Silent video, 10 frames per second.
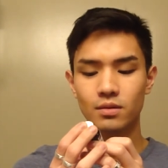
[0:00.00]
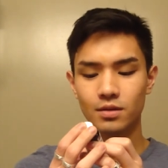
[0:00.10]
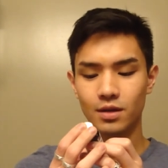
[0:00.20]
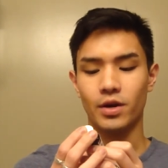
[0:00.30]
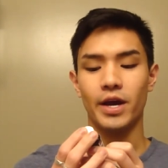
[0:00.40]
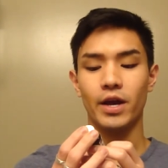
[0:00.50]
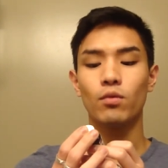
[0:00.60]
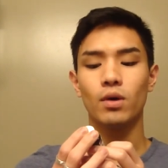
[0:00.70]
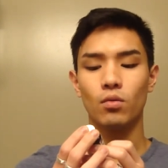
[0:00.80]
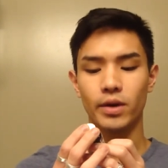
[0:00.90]
Okay,
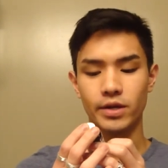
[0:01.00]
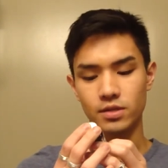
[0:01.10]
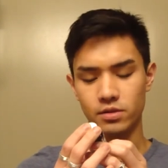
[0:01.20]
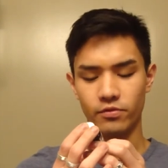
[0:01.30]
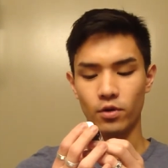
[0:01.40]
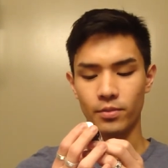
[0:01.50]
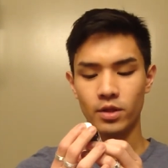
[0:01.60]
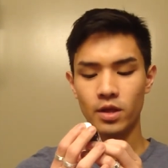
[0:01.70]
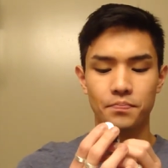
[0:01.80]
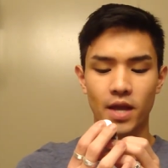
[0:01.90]
well what is the formula?